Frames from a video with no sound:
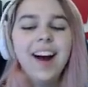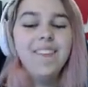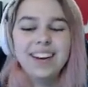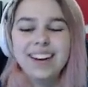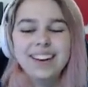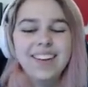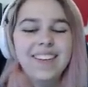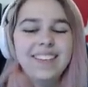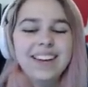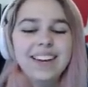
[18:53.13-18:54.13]
oh my god, no,
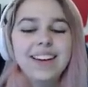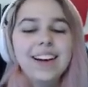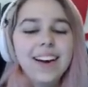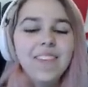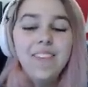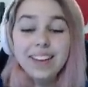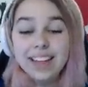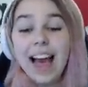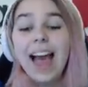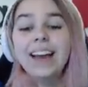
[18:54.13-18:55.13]
I made it. What
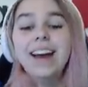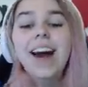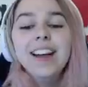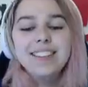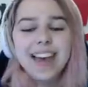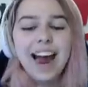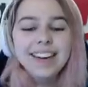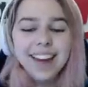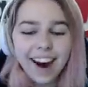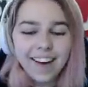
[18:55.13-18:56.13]
the heck?
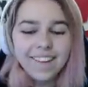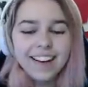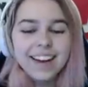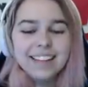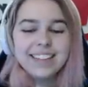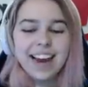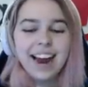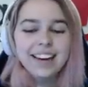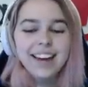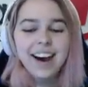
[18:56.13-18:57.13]
Chad, no!
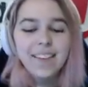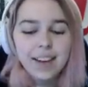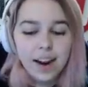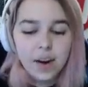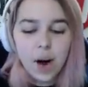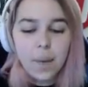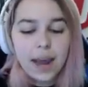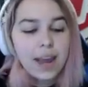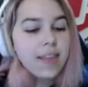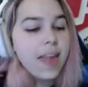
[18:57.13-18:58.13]
Chad, no! No,
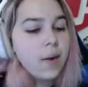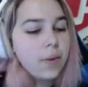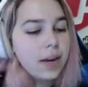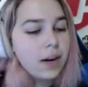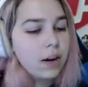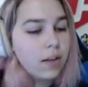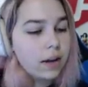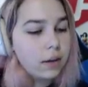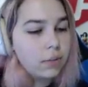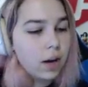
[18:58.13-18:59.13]
wait, and then we need our
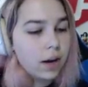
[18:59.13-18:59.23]
lucky block.